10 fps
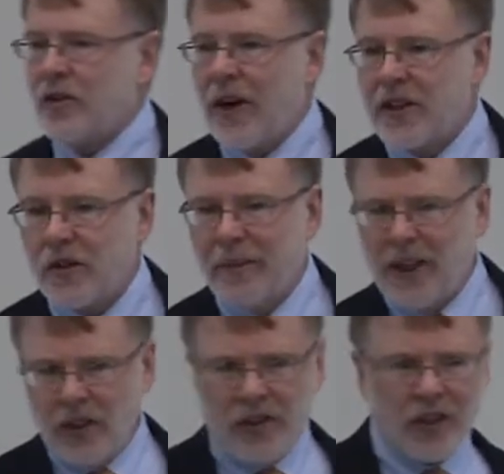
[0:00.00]

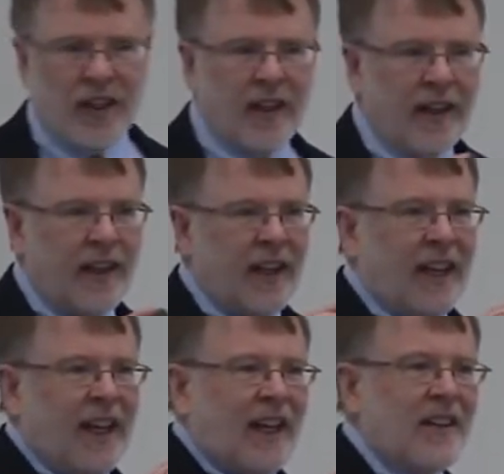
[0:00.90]
transformations.
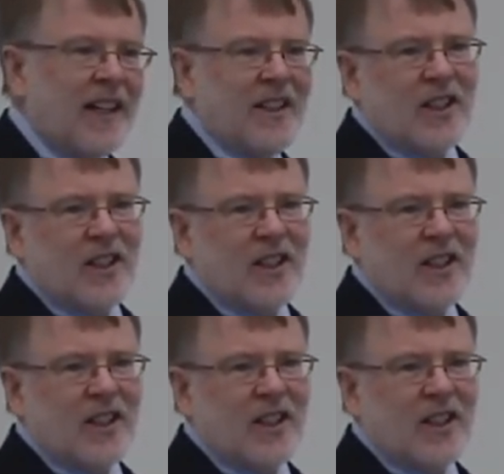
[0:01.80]
He then